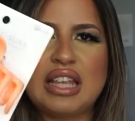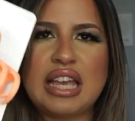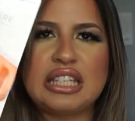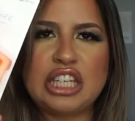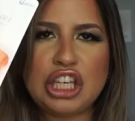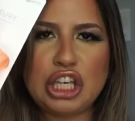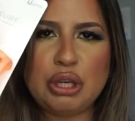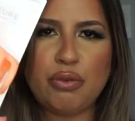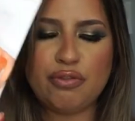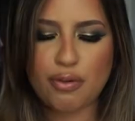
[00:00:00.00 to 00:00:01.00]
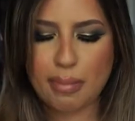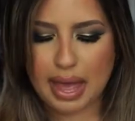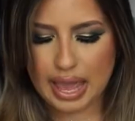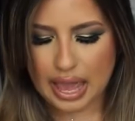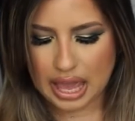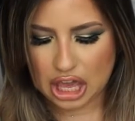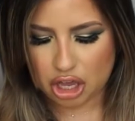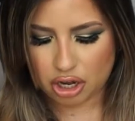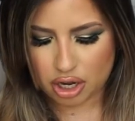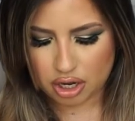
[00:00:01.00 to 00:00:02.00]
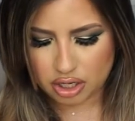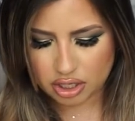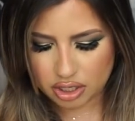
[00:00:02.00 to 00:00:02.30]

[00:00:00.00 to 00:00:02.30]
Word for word: nice and cute for my hair.